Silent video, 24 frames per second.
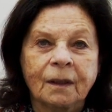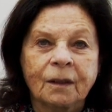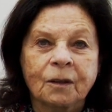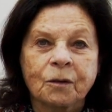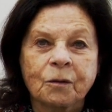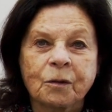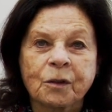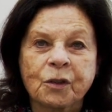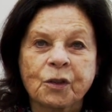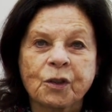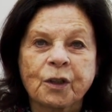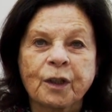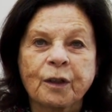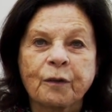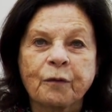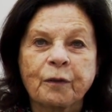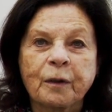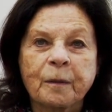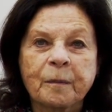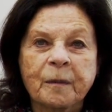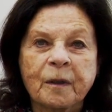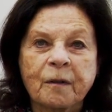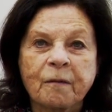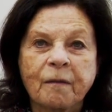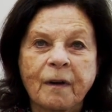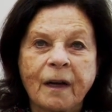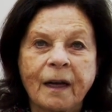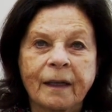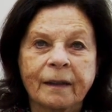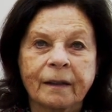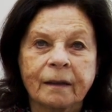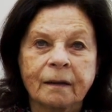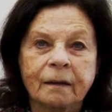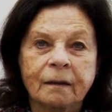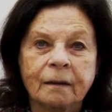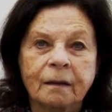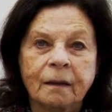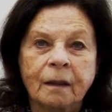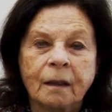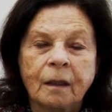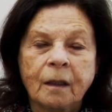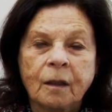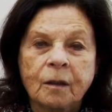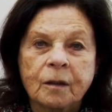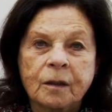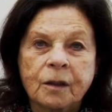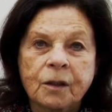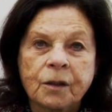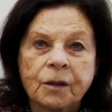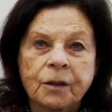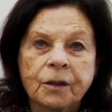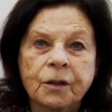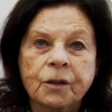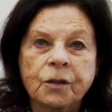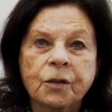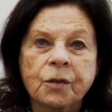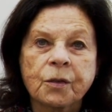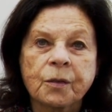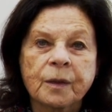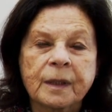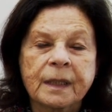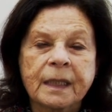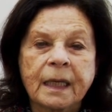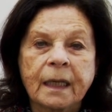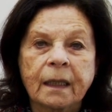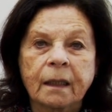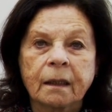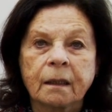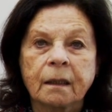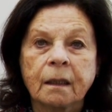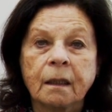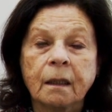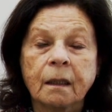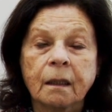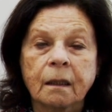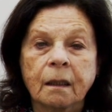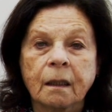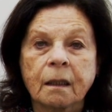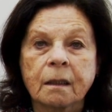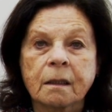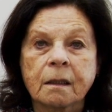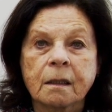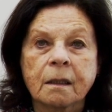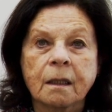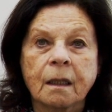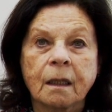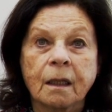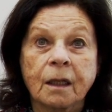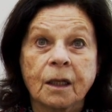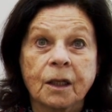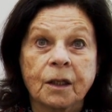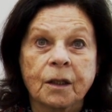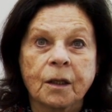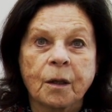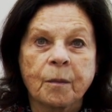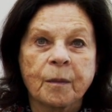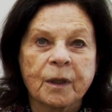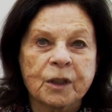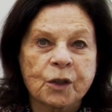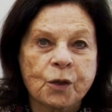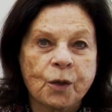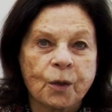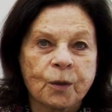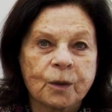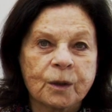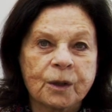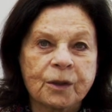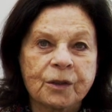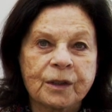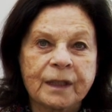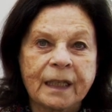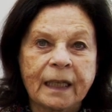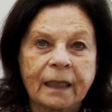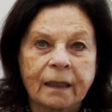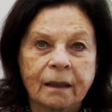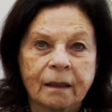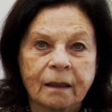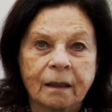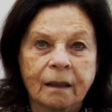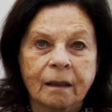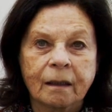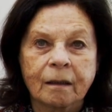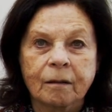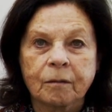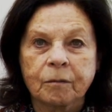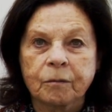originally from Nevada, turning to a technique that's a much older technique,